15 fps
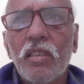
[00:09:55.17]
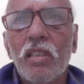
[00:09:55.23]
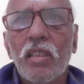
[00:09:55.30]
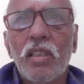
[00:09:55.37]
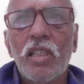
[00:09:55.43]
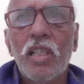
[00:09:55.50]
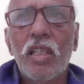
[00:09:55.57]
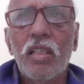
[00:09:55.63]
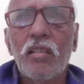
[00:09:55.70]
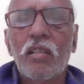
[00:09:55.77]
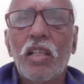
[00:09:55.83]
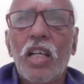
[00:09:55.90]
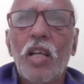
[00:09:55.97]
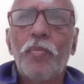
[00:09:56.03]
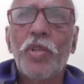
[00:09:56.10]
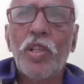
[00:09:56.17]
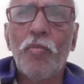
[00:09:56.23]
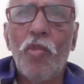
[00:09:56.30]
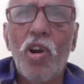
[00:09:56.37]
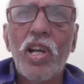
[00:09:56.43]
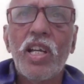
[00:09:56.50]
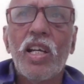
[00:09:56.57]
they get up in the
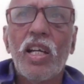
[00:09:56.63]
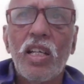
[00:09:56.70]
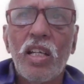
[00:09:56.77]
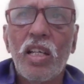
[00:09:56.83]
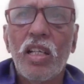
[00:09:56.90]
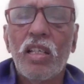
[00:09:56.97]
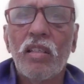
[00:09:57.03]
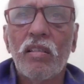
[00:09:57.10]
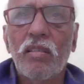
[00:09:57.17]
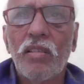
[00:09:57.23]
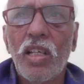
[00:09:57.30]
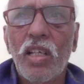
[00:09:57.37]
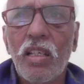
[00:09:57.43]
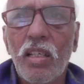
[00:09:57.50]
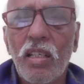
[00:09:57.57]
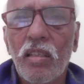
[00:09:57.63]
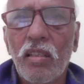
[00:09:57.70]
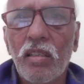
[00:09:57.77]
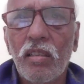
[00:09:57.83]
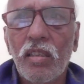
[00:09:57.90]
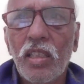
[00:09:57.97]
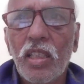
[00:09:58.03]
morning and
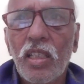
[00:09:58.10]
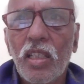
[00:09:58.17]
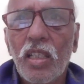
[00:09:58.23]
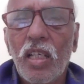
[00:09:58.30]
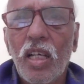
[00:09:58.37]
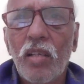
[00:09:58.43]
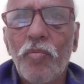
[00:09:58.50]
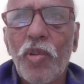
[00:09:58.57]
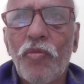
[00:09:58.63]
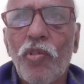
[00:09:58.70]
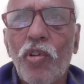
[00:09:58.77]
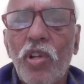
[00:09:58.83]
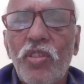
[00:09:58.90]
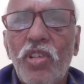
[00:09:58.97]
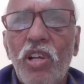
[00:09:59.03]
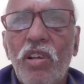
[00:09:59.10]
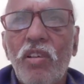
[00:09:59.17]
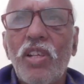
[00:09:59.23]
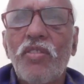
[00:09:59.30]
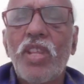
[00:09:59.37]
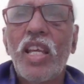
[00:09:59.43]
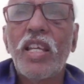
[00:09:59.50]
then before
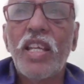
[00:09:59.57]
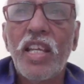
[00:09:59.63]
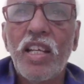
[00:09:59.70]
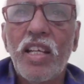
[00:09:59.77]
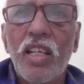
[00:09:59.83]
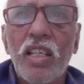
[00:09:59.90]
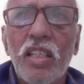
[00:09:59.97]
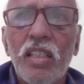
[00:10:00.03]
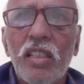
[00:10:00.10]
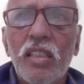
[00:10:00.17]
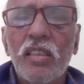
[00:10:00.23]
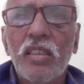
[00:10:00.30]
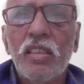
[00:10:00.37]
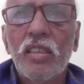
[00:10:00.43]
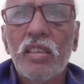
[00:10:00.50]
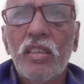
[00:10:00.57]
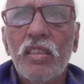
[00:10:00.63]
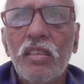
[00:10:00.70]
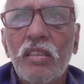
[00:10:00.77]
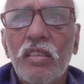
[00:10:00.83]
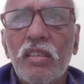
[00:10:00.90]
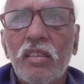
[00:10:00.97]
sunrise they eat.
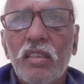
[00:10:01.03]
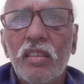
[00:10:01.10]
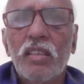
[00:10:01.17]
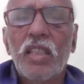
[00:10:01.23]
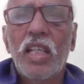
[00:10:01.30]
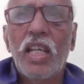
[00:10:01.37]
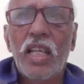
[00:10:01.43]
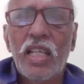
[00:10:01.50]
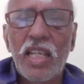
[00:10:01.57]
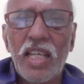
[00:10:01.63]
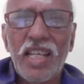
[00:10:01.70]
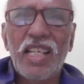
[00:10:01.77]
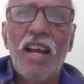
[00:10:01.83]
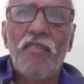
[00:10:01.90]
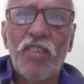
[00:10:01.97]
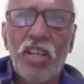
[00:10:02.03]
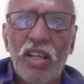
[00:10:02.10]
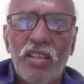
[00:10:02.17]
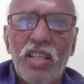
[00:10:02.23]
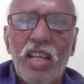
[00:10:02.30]
They eat after